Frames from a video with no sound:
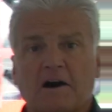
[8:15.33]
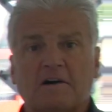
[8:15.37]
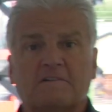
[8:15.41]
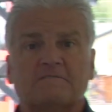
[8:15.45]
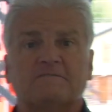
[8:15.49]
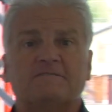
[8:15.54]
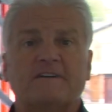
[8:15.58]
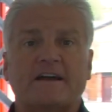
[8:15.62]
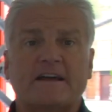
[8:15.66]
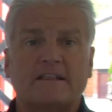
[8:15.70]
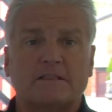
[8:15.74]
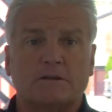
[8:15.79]

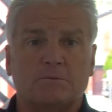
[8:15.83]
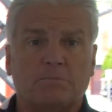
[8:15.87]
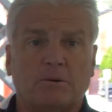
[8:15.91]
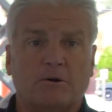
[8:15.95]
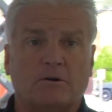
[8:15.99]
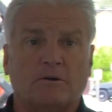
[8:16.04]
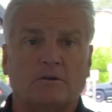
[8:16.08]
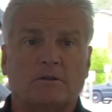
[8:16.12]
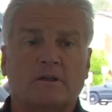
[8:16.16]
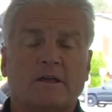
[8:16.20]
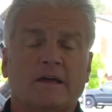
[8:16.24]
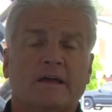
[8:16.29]

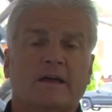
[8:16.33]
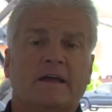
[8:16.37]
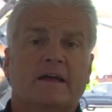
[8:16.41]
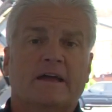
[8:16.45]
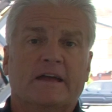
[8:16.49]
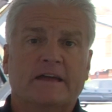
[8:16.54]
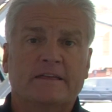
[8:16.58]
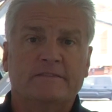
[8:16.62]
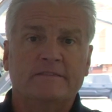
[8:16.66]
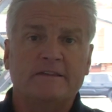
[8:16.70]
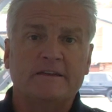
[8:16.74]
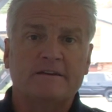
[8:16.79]
available
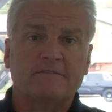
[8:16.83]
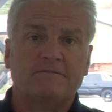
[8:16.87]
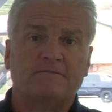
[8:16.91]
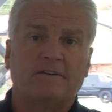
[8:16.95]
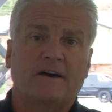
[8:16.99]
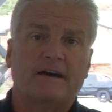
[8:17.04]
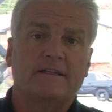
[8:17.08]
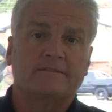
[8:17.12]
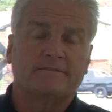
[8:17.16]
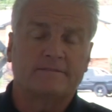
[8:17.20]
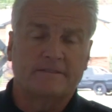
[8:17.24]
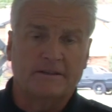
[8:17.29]
in the
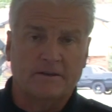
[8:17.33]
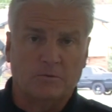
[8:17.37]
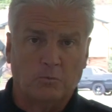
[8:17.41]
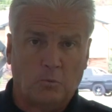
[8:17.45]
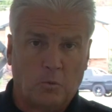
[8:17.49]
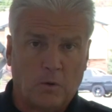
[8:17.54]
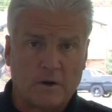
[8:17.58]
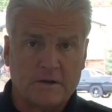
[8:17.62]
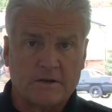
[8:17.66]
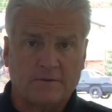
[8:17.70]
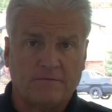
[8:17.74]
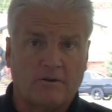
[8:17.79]
event that
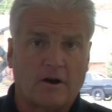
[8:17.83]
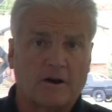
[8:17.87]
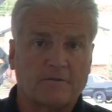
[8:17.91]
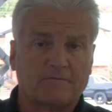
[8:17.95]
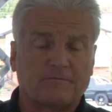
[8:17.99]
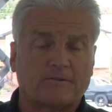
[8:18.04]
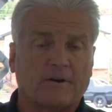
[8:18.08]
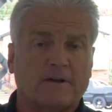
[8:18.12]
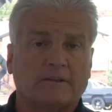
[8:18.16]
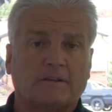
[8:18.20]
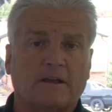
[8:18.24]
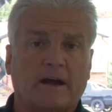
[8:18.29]
one of our
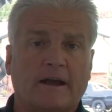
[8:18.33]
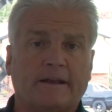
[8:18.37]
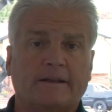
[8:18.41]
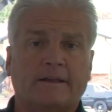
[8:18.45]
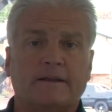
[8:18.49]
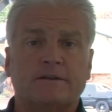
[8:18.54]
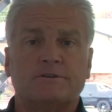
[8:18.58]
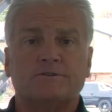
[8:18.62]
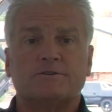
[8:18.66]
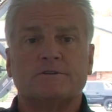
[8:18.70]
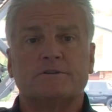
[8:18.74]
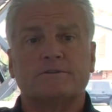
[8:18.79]
frontline
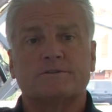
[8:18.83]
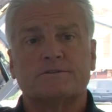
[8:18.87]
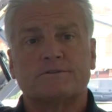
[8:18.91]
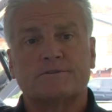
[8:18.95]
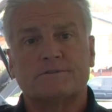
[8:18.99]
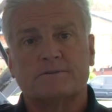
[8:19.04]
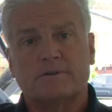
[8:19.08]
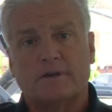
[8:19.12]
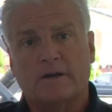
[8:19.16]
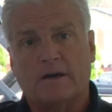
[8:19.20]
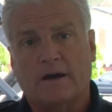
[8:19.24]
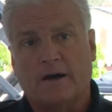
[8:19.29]

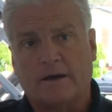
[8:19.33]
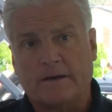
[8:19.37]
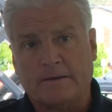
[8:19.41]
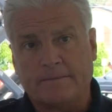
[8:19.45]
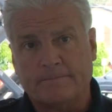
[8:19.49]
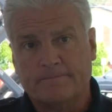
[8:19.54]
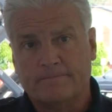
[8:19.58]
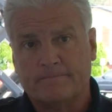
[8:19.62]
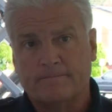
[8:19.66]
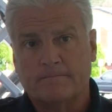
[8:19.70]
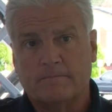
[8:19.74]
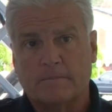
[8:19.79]
engines
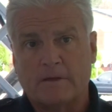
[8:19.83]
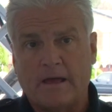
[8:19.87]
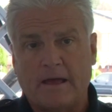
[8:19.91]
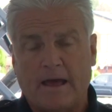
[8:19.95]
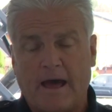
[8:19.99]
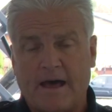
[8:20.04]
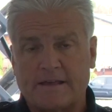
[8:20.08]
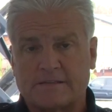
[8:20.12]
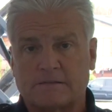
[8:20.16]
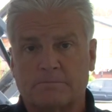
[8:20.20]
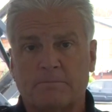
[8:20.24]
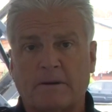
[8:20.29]

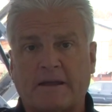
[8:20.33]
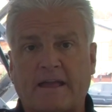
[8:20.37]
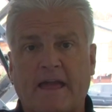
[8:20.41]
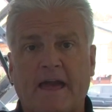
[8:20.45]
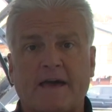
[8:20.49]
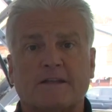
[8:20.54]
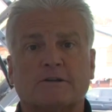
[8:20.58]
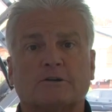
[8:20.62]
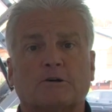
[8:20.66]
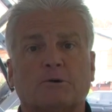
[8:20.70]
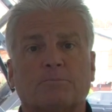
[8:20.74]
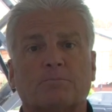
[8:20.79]
has a
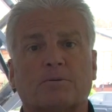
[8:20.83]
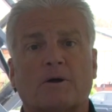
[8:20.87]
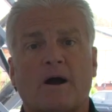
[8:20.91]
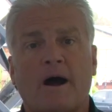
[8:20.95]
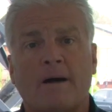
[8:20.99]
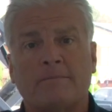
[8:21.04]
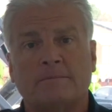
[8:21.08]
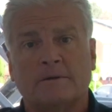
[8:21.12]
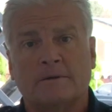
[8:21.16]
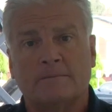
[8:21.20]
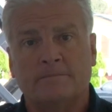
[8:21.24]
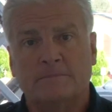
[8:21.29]
mechanical
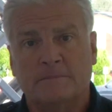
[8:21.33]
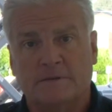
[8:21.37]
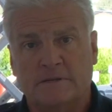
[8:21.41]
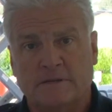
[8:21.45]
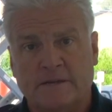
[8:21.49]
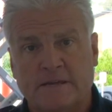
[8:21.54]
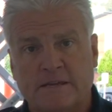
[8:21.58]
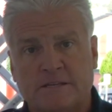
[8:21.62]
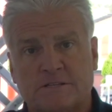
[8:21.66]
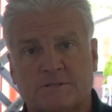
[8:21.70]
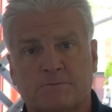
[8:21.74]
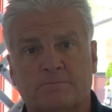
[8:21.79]
problem,
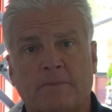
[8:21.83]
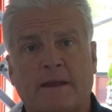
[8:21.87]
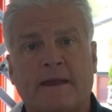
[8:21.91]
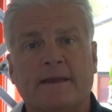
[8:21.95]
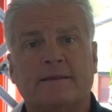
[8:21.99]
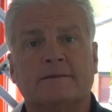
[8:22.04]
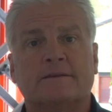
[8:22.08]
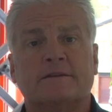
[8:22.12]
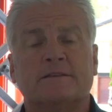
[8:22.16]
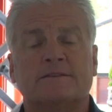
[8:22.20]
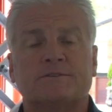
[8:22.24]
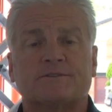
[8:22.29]
needs
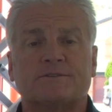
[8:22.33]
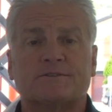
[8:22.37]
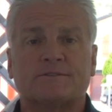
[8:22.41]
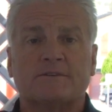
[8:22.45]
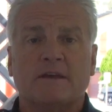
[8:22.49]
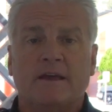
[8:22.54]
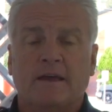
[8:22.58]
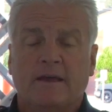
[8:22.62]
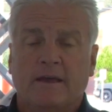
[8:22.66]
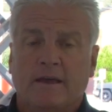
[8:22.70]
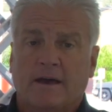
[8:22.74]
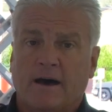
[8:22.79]
maintenance,
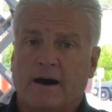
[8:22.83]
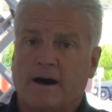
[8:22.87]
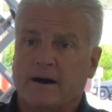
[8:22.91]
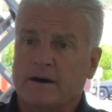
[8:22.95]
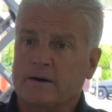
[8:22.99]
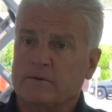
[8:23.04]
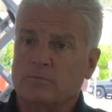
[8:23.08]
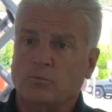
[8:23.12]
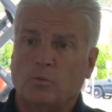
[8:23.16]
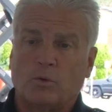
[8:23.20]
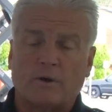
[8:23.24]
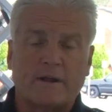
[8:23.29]

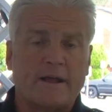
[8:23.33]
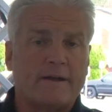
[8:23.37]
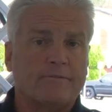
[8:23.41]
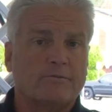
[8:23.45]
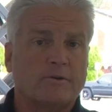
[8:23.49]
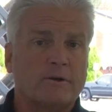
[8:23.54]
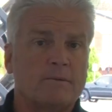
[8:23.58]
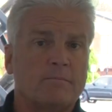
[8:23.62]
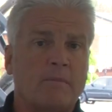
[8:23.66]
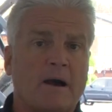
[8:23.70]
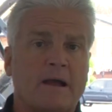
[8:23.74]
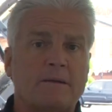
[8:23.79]

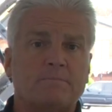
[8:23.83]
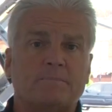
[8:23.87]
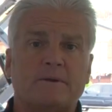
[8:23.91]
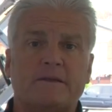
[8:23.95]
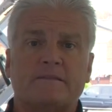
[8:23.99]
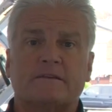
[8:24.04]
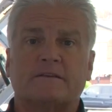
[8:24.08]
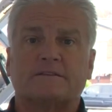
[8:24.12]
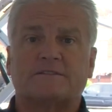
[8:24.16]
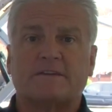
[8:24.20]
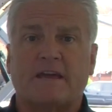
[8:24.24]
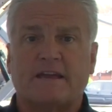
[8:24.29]
whatever it might
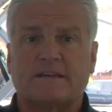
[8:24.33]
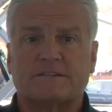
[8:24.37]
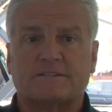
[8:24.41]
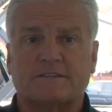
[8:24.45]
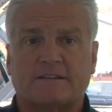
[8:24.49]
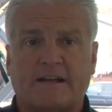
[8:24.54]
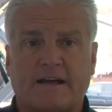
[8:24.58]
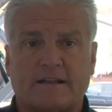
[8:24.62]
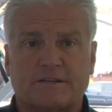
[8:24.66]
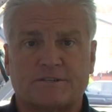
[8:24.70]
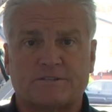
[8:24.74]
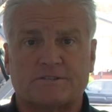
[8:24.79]
be that takes
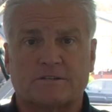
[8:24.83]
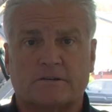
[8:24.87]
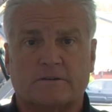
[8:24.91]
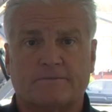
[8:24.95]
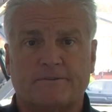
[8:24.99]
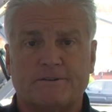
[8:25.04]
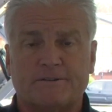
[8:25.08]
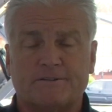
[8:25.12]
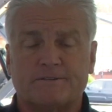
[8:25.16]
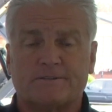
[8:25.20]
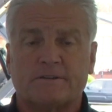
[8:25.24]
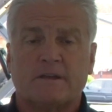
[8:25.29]
it out of
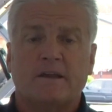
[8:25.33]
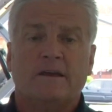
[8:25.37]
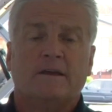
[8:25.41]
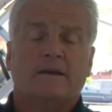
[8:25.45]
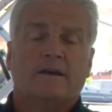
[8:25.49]
service.